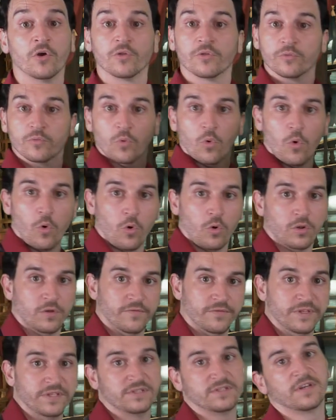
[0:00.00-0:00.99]
through all
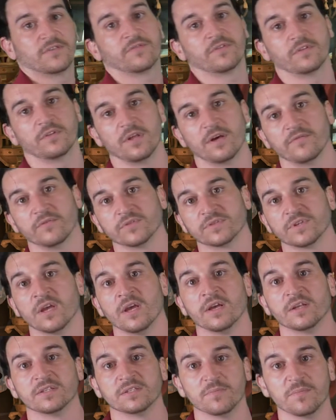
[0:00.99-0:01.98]
of these different levels
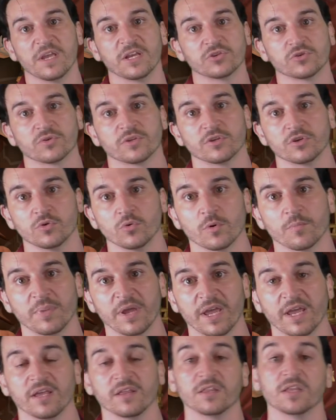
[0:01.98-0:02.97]
to make sure that you are
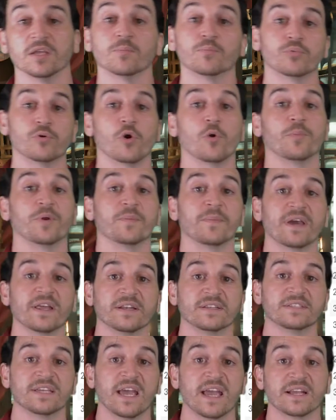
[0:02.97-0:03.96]
paying the appropriate
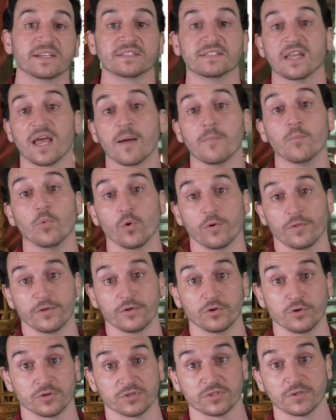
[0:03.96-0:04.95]
amount of tax, not more
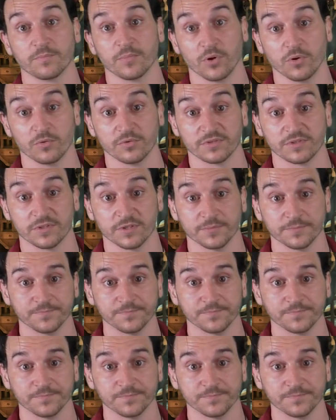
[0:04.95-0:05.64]
than you're supposed to.